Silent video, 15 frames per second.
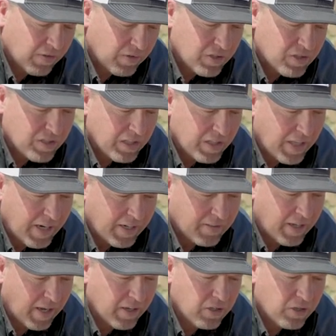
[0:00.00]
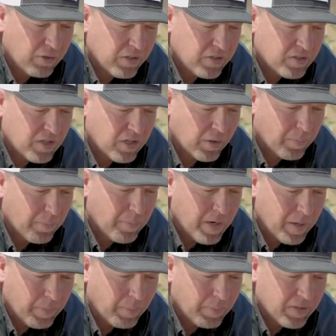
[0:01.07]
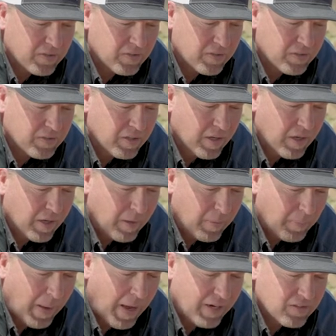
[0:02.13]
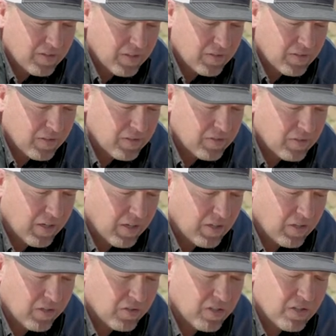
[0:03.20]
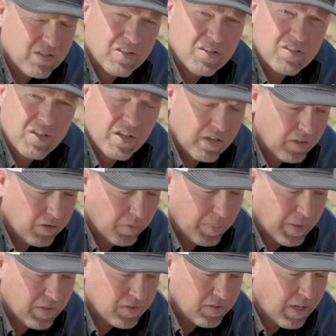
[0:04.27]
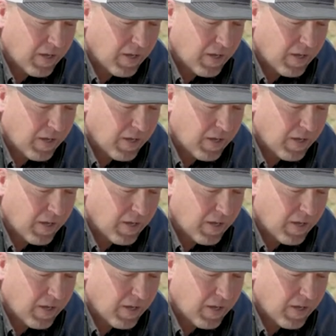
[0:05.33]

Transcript: If you select that, you can see your minimum distance, max distance, and your distance increments.